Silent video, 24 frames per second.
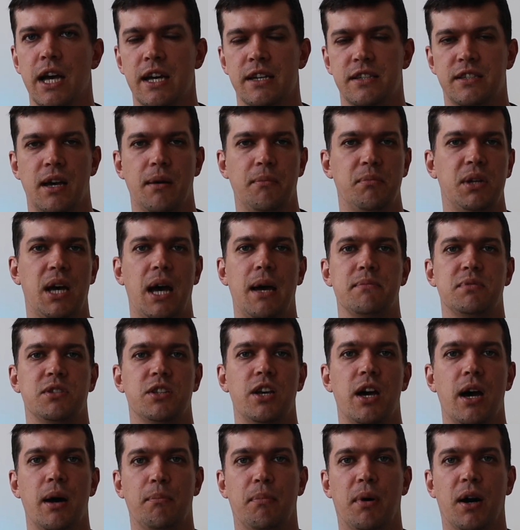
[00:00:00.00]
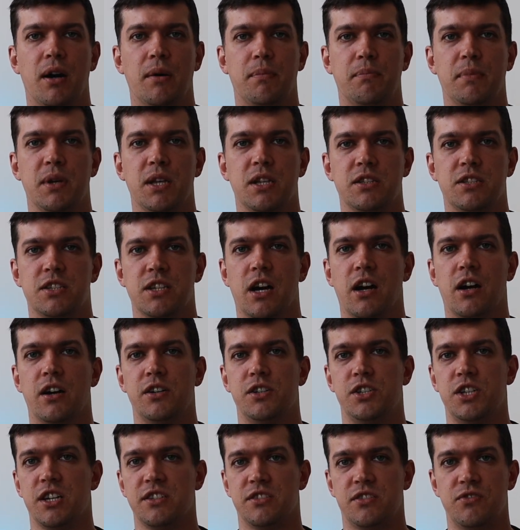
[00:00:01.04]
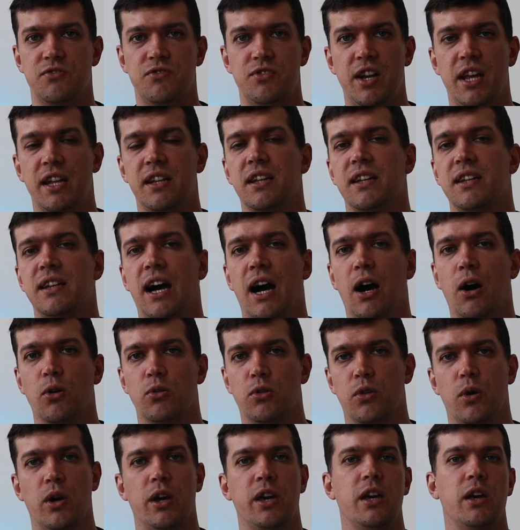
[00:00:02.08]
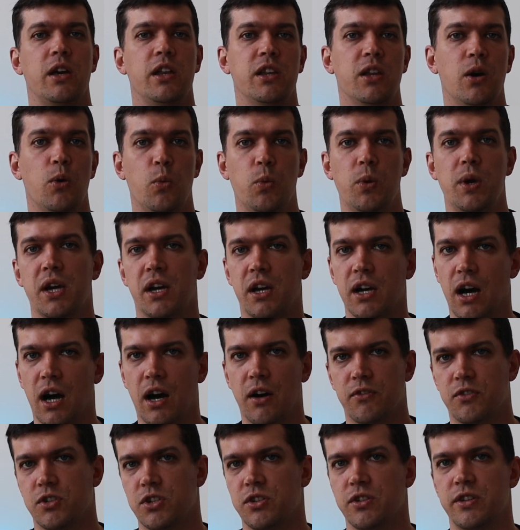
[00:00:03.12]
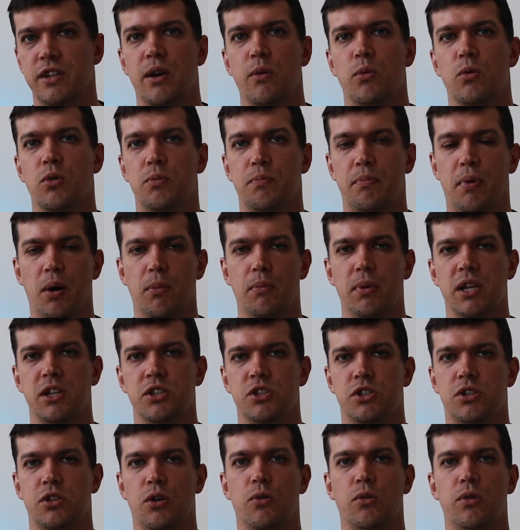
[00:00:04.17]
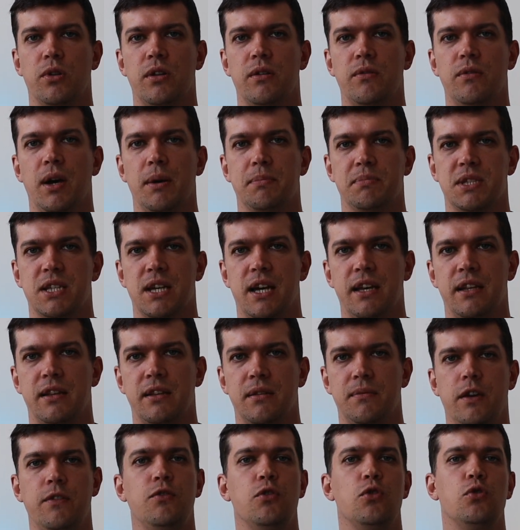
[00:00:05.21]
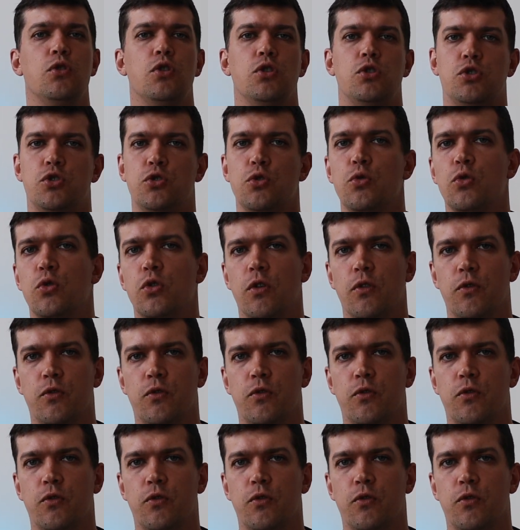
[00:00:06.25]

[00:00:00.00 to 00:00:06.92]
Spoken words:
Sometimes the apartments are just rented out in a week after they were published on the website. If you're not sure